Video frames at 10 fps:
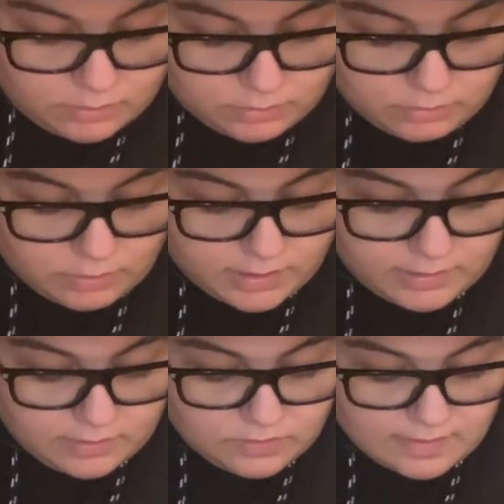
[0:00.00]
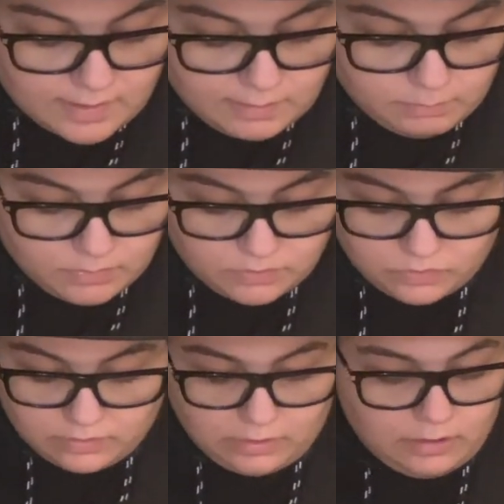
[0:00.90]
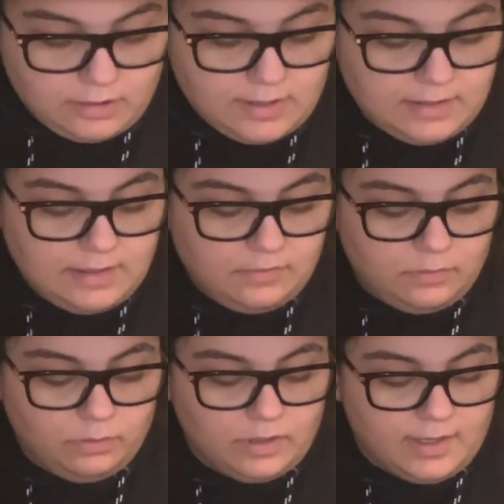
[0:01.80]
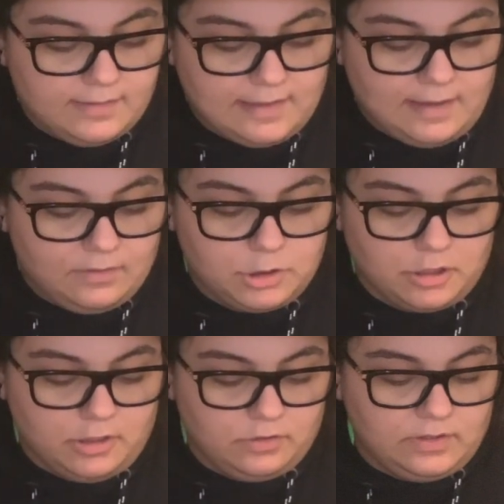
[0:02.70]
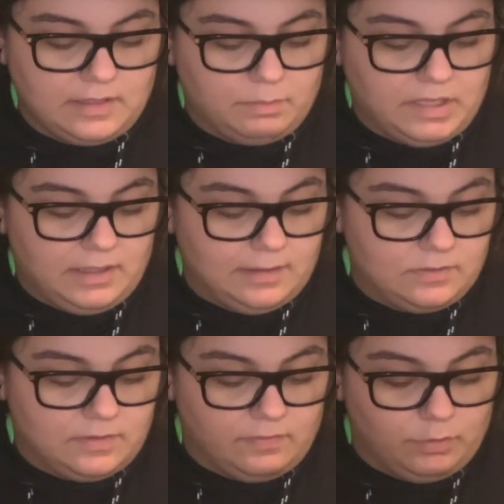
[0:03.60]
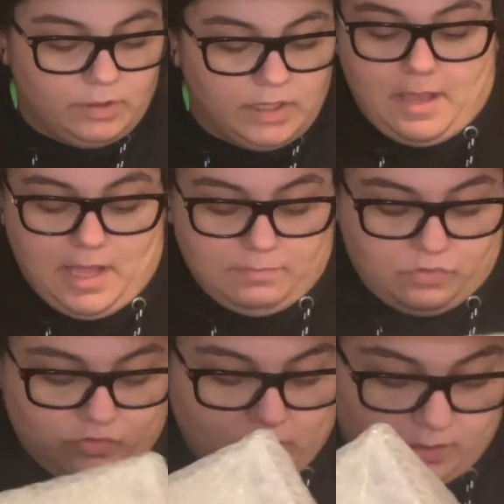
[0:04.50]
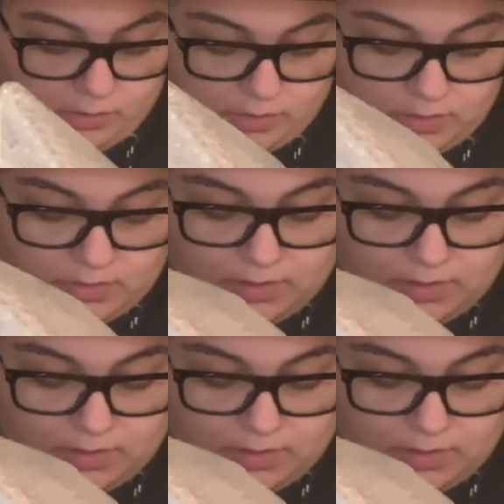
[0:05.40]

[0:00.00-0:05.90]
Alright, let's slide these little guys out. Try not to get the peanuts everywhere. I'm struggling.